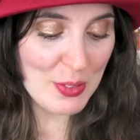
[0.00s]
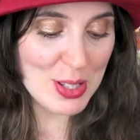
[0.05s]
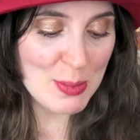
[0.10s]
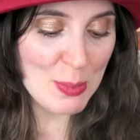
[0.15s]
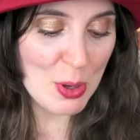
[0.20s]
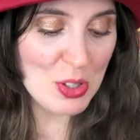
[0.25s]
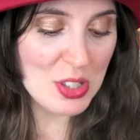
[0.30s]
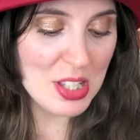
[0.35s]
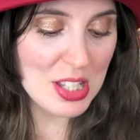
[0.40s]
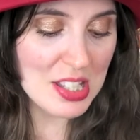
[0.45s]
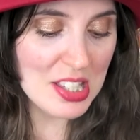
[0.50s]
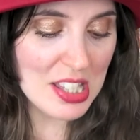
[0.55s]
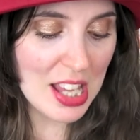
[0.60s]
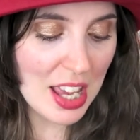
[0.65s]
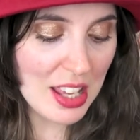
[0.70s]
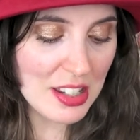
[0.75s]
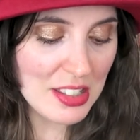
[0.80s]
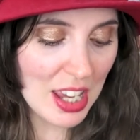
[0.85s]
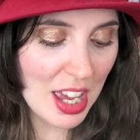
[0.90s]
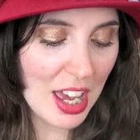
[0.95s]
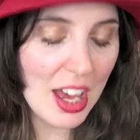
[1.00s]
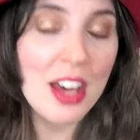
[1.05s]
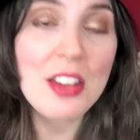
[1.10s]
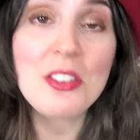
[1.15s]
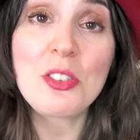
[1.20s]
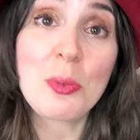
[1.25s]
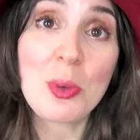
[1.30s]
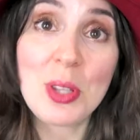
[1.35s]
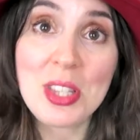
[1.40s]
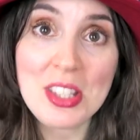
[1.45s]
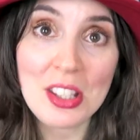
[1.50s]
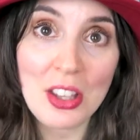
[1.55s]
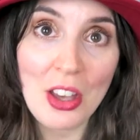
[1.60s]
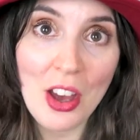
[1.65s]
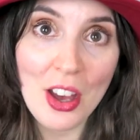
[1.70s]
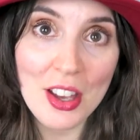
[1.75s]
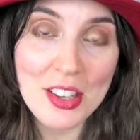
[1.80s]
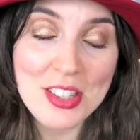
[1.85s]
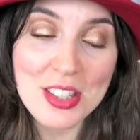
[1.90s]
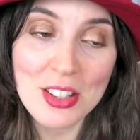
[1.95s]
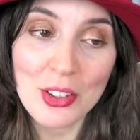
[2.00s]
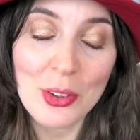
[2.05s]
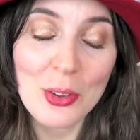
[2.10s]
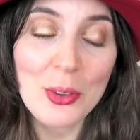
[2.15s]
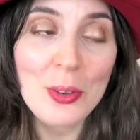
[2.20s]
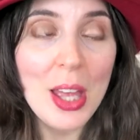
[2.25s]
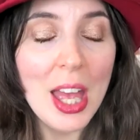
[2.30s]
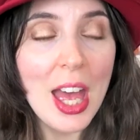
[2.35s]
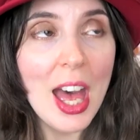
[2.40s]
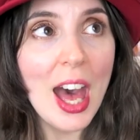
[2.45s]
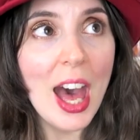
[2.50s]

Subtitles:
it's mostly set at Windsor Castle,